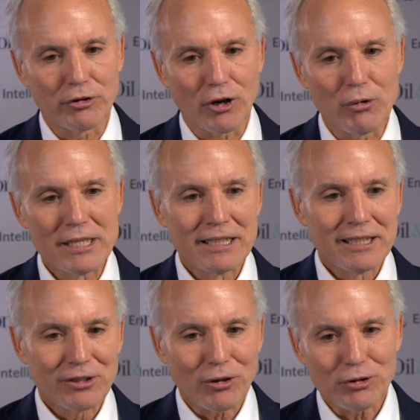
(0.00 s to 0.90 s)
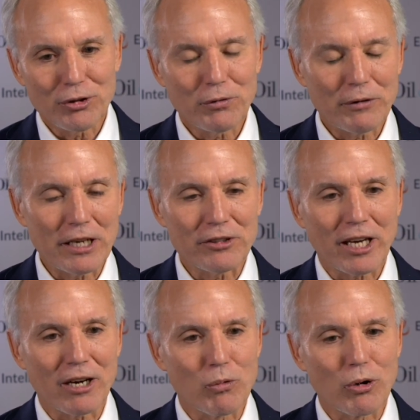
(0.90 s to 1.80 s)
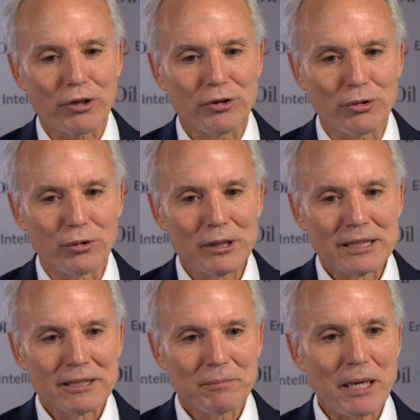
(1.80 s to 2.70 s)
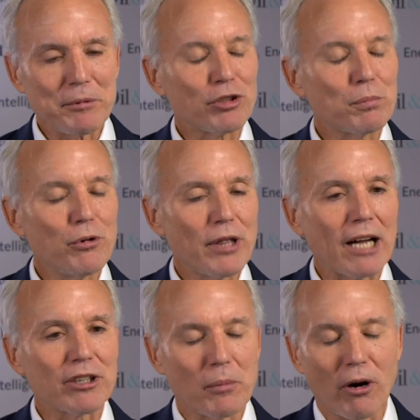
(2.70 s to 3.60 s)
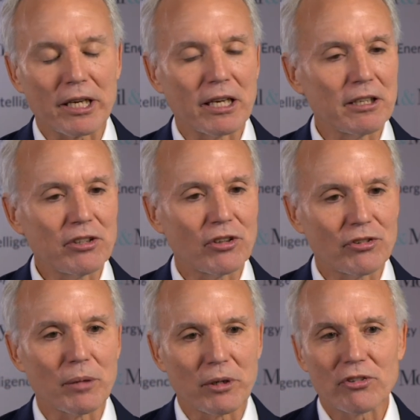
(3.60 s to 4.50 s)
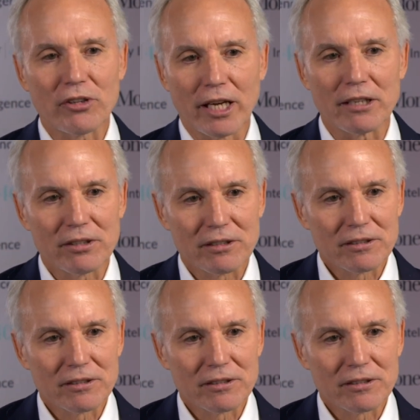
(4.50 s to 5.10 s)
So those two events kind of work to maybe smooth out the market, at least to some extent.